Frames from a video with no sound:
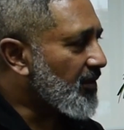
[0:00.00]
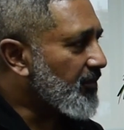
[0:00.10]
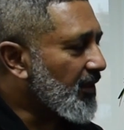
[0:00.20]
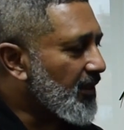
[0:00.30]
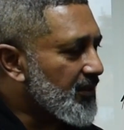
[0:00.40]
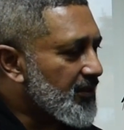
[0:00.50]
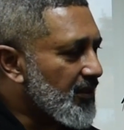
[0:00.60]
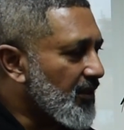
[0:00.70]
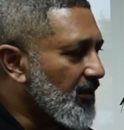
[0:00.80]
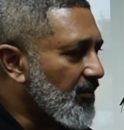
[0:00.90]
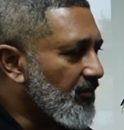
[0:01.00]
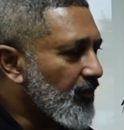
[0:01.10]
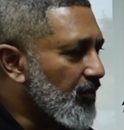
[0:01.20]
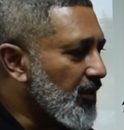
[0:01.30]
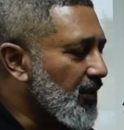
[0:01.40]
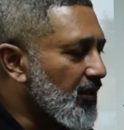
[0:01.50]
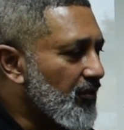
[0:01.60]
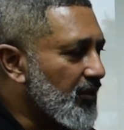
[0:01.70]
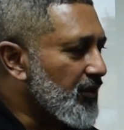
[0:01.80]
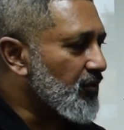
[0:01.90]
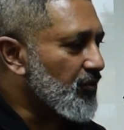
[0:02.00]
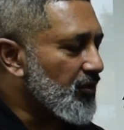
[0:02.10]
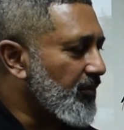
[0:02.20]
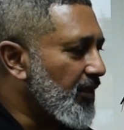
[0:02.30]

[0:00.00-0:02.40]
something that's floating around in social